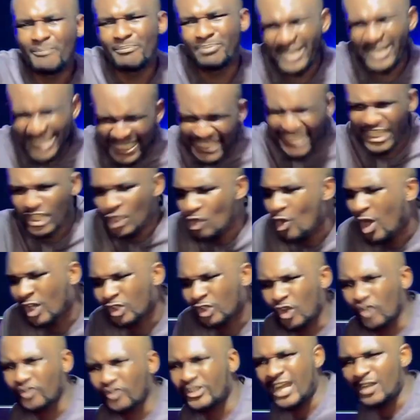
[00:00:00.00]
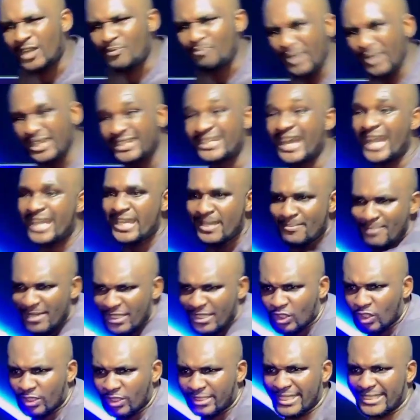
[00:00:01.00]
of him bringing you out of that pain that
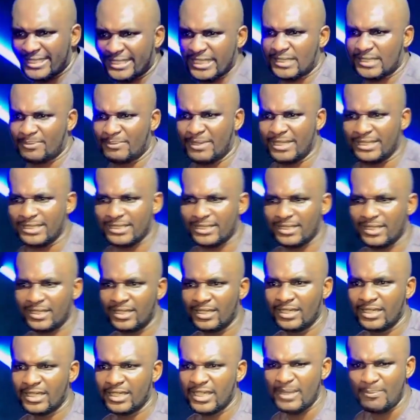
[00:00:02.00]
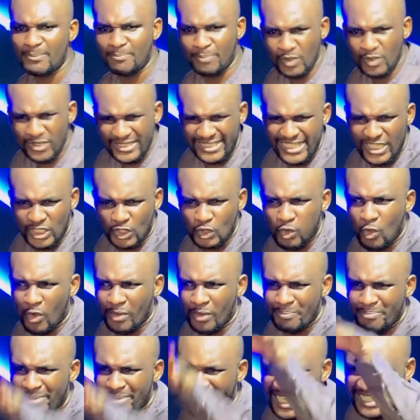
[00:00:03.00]
he makes such a statement. He puts a
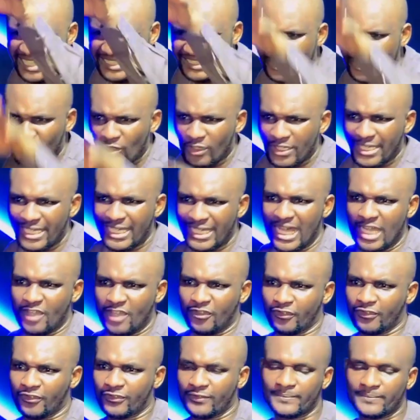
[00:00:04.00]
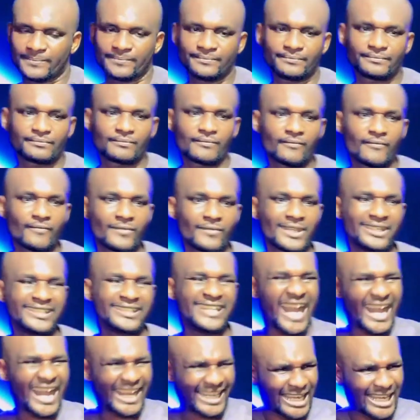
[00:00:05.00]
sworn blessing on a life.
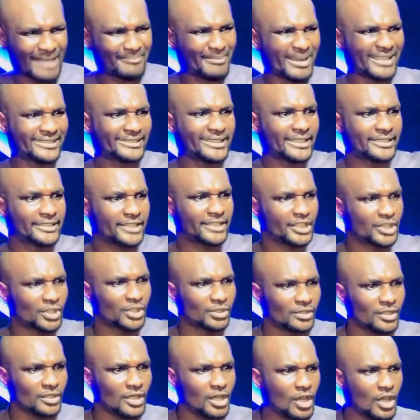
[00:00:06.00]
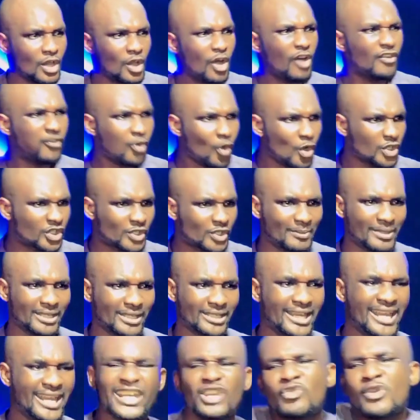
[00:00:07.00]
The acclimatization of
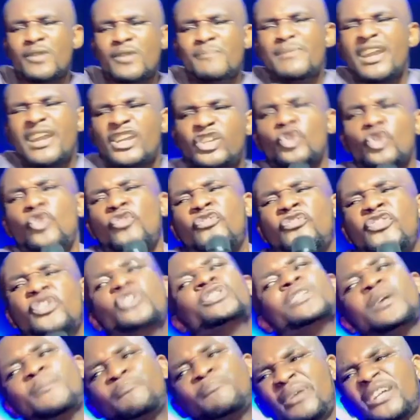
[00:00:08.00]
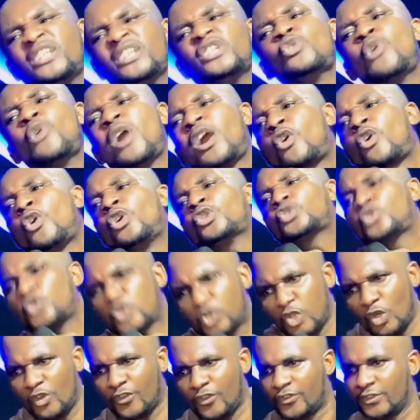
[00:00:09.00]
watchmen. He will make you feel the pain you are called
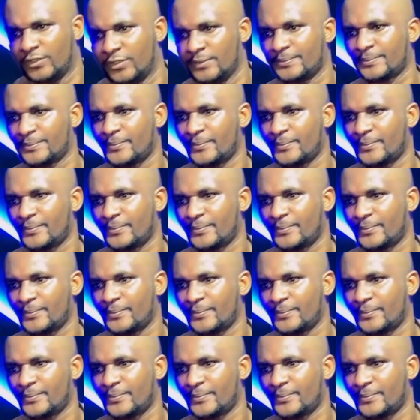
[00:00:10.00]
to solve.